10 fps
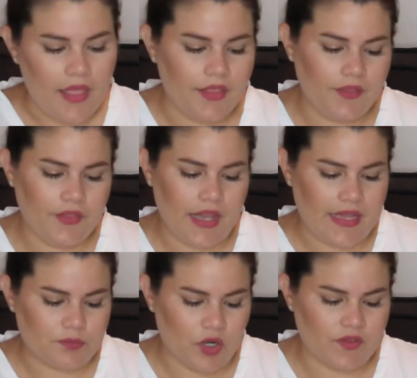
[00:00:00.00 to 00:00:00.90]
And then the
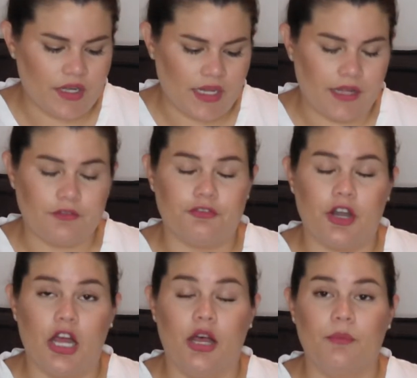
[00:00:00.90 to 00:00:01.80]
last product that I got
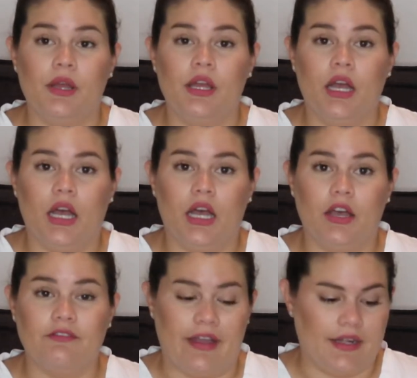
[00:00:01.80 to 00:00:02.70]
from
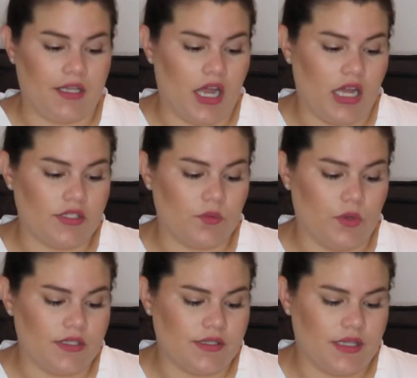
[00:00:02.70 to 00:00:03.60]
uh, Vitacost
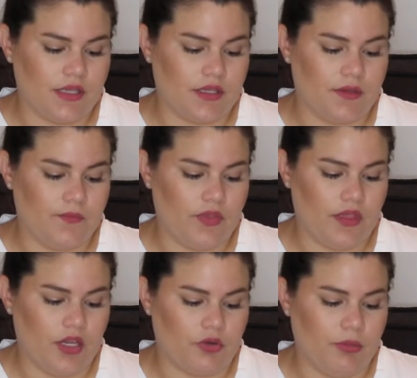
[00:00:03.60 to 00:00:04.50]
was the,
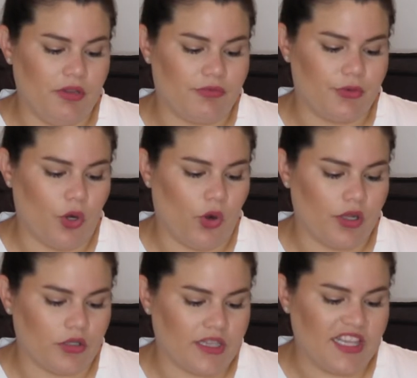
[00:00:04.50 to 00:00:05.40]
the Creamy Fruit
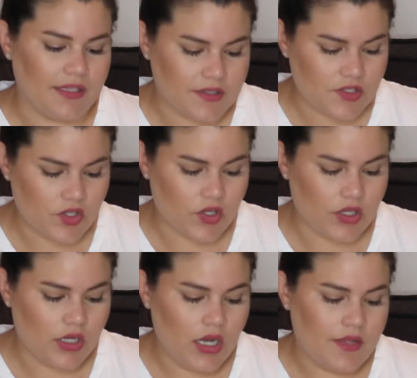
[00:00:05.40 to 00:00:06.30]
Oil Cleanser.